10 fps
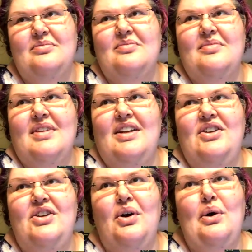know
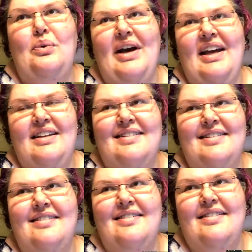when
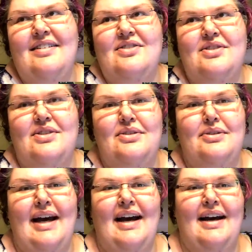to add
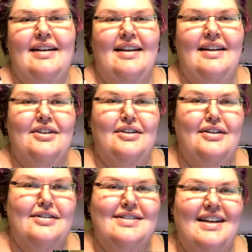heaters
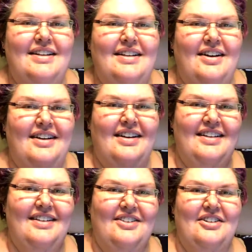and not or
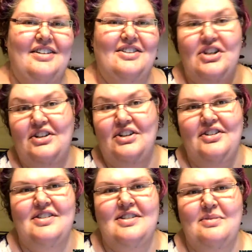chillers,
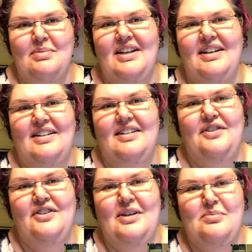depending on if you're
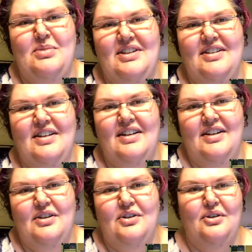keeping
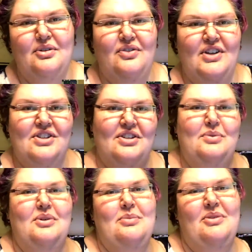cold fish in a warm
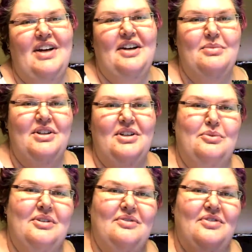environment or warm
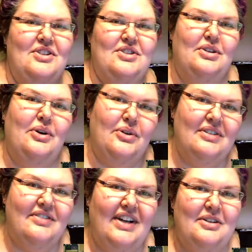fish in a cold
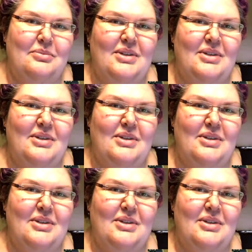environment.